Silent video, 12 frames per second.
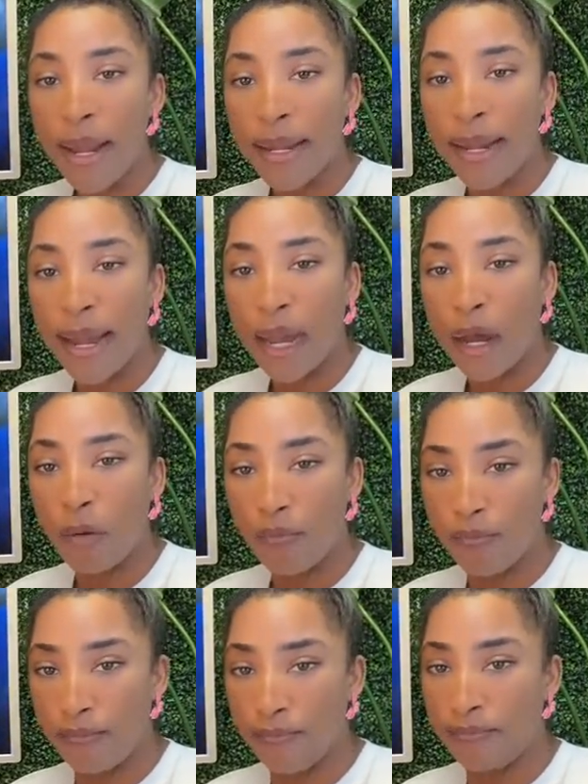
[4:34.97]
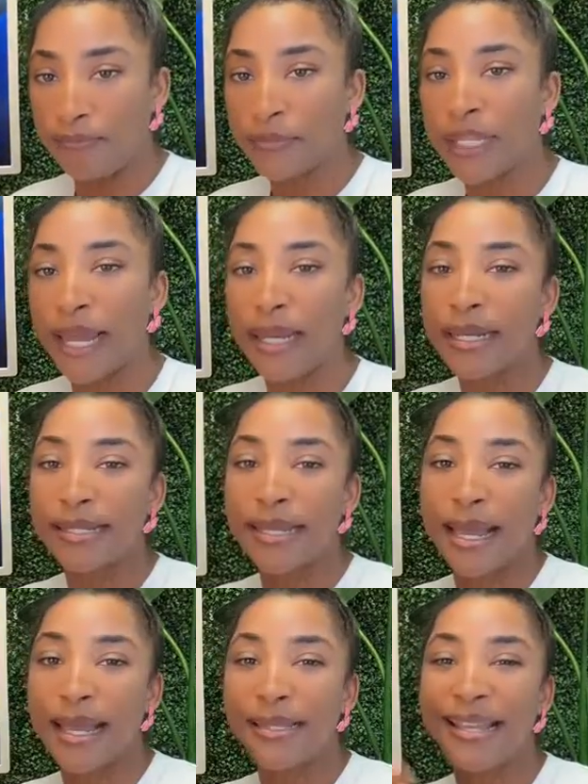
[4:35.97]
Now, Kayla
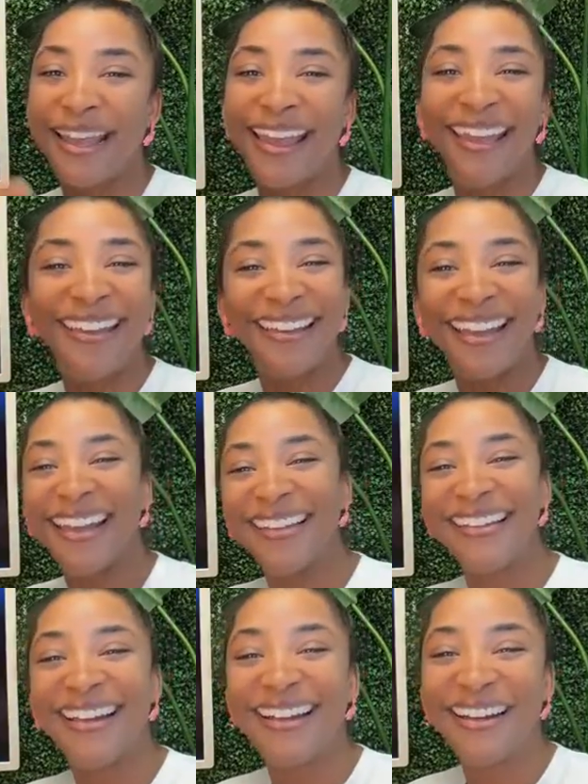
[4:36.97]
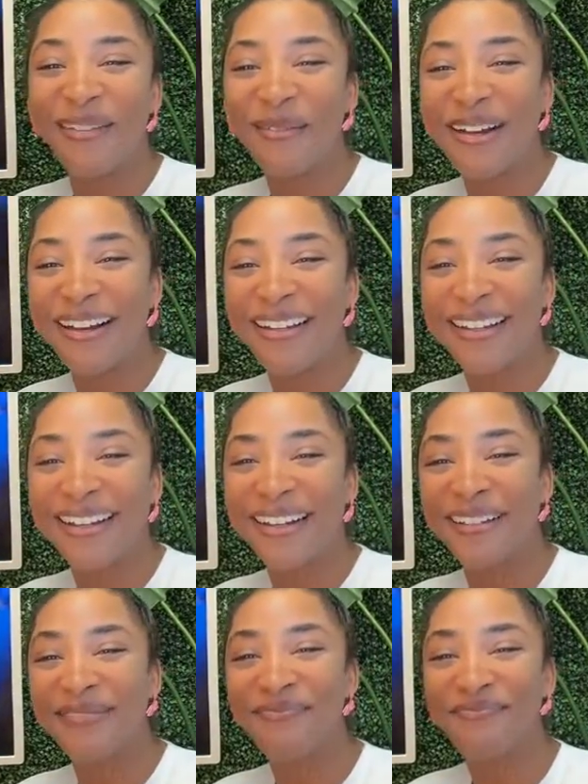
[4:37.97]
says, hey, Kayla, welcome.
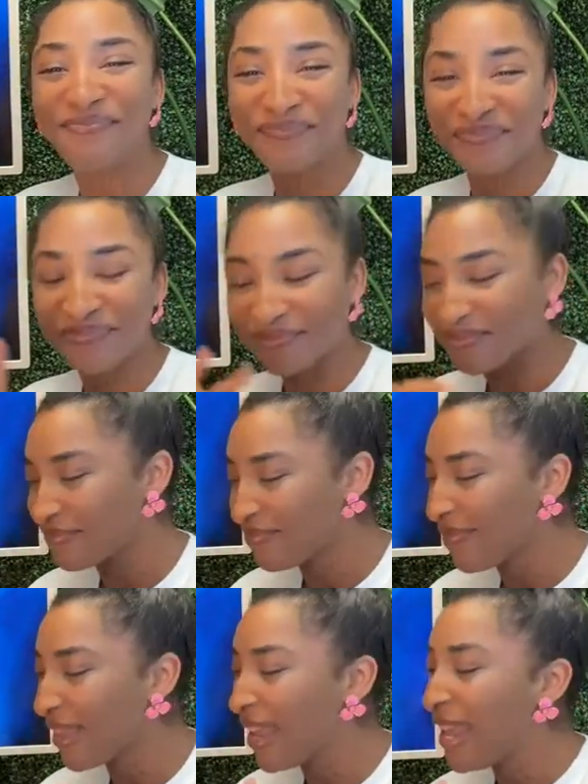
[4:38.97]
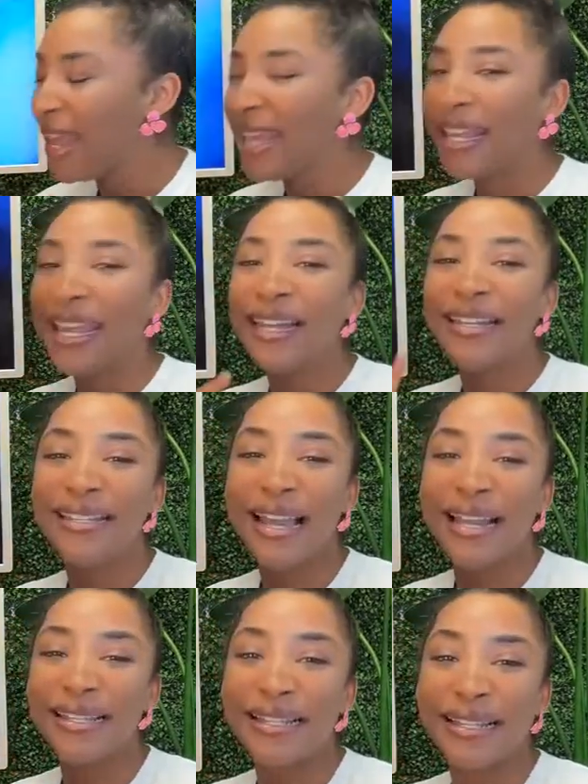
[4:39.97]
Kayla
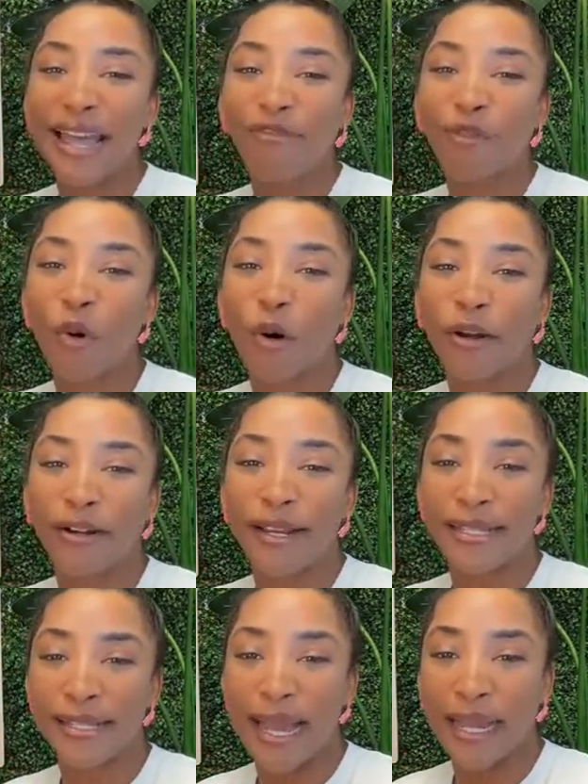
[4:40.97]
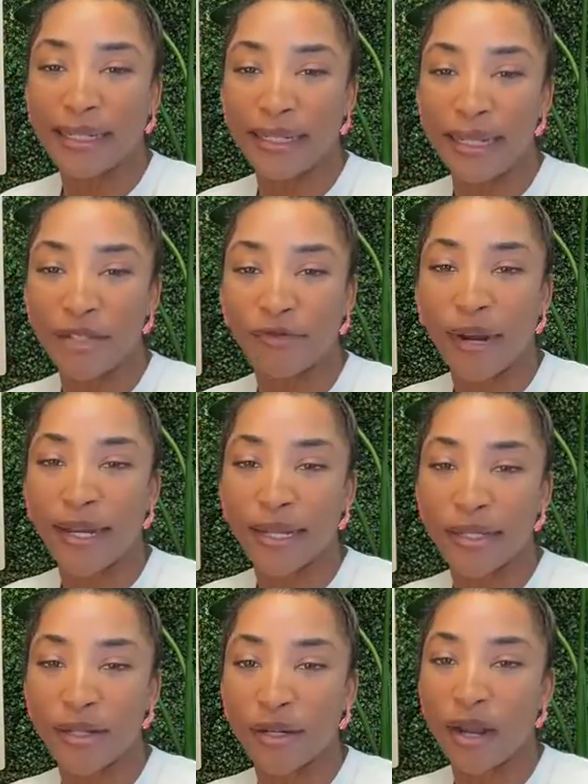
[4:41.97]
said it's left corner, exactly. It's right
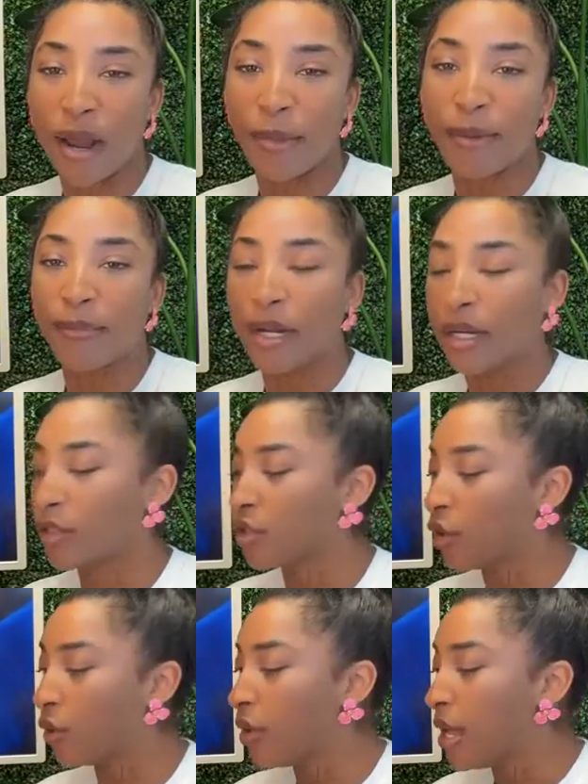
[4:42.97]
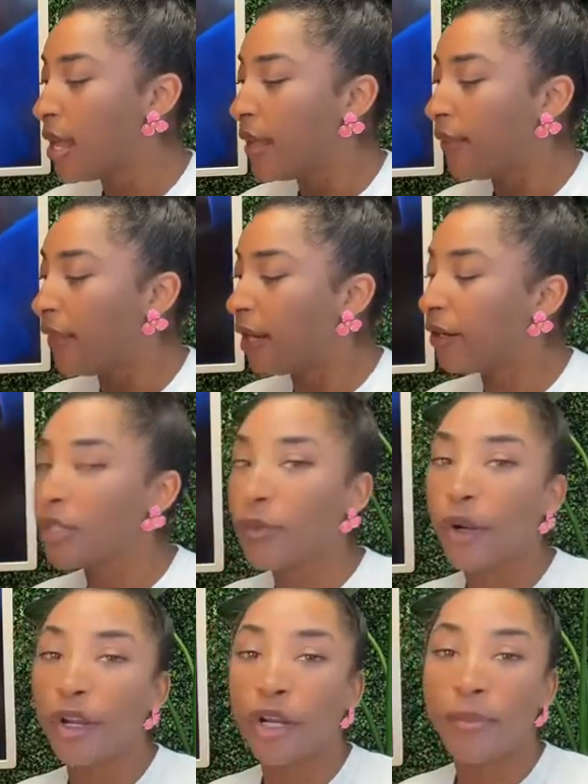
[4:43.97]
next to the comment box. So there is
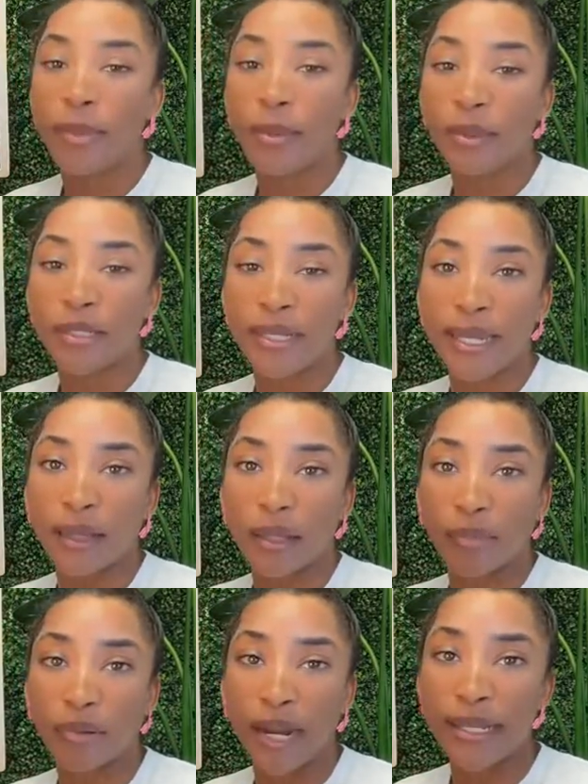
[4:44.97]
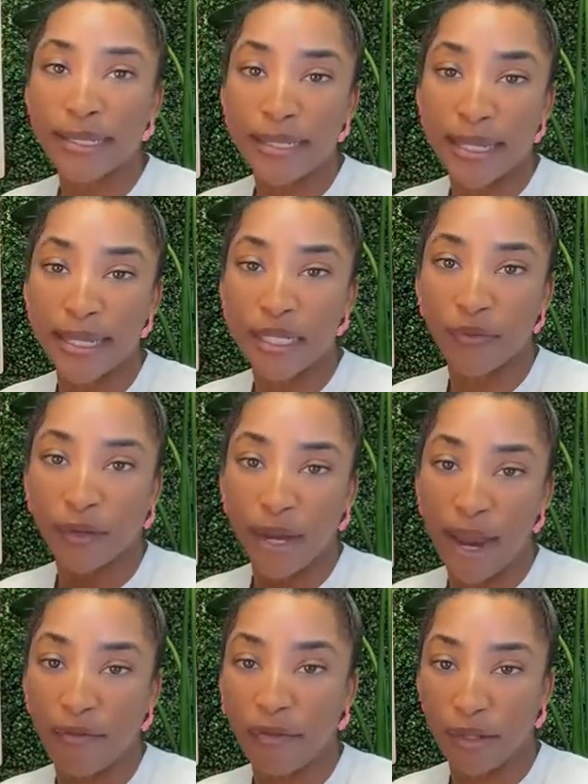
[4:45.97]
where you're going to be able to get the price list for
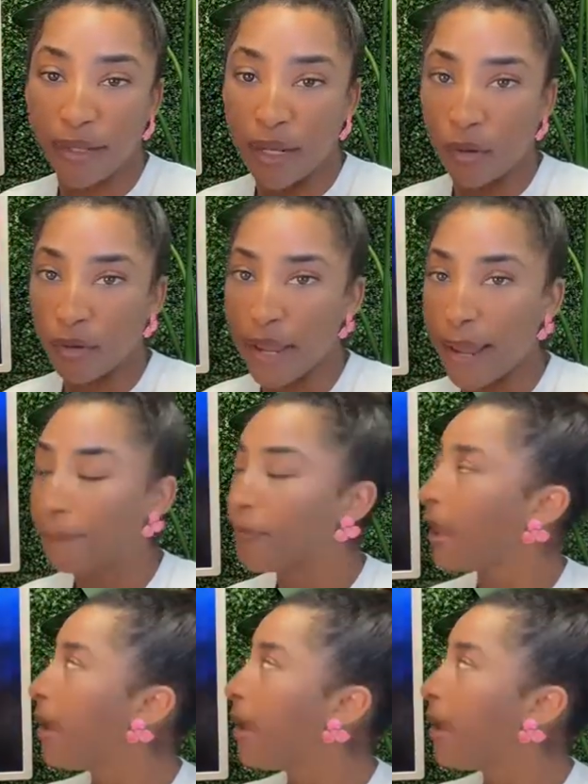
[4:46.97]
everything, okay?